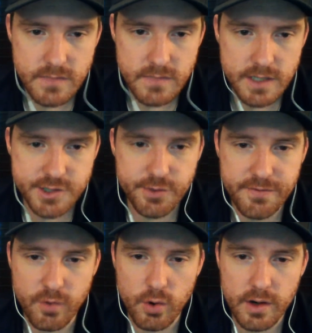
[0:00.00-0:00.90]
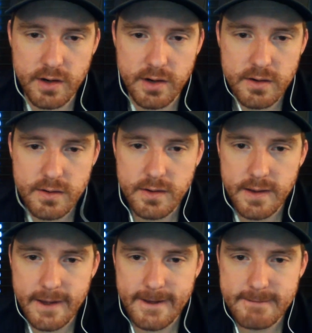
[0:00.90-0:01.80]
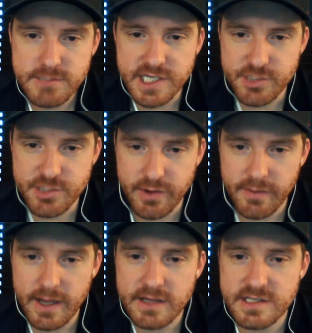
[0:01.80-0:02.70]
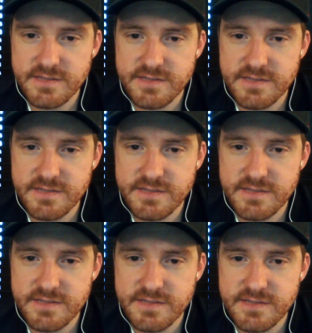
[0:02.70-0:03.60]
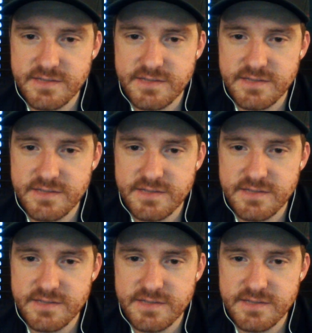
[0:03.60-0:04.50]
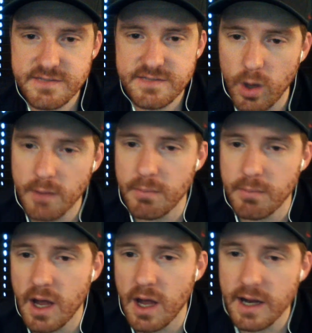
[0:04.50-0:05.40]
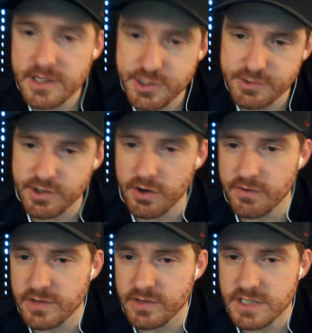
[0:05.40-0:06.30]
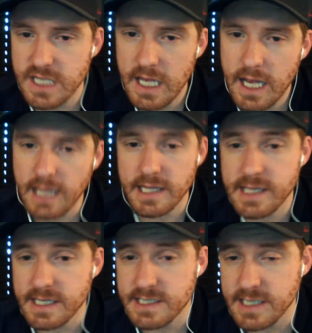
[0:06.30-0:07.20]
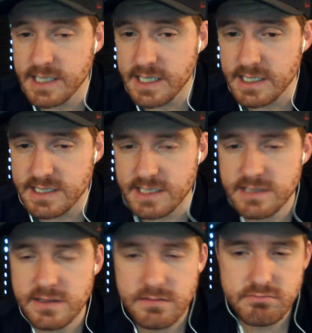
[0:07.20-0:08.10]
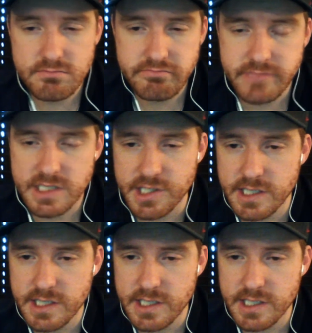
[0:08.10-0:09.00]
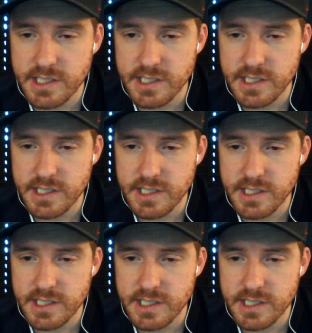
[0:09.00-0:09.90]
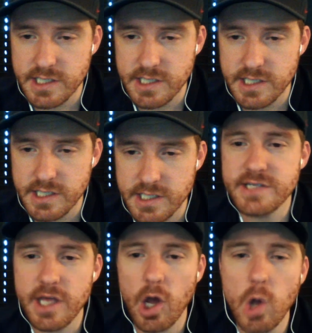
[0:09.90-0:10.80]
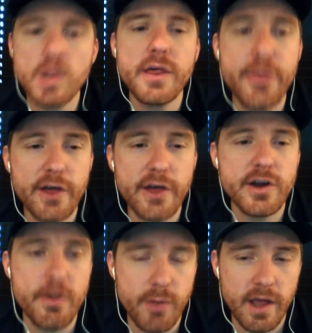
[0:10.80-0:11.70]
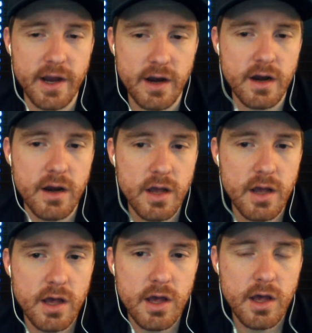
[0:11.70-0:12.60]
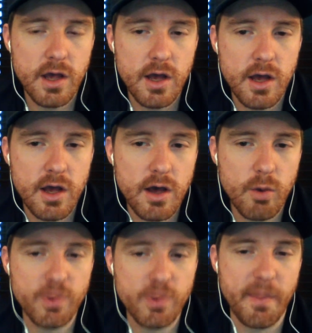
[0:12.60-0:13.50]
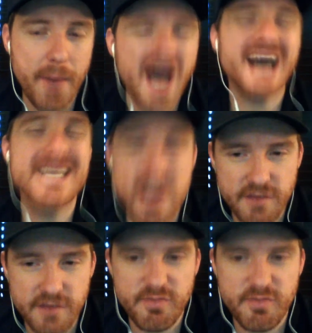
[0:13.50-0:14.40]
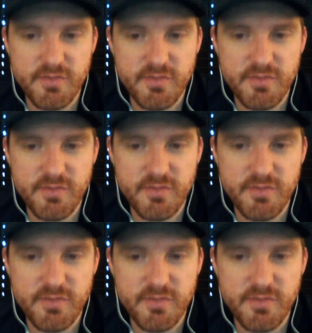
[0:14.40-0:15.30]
2 of 4, 6 rebounds, 5 assists, 1 steal, 1 block, 2 turnovers. I like that he's getting assists. It's good. He's facilitating. He was the only Thunder player with a positive plus-minus.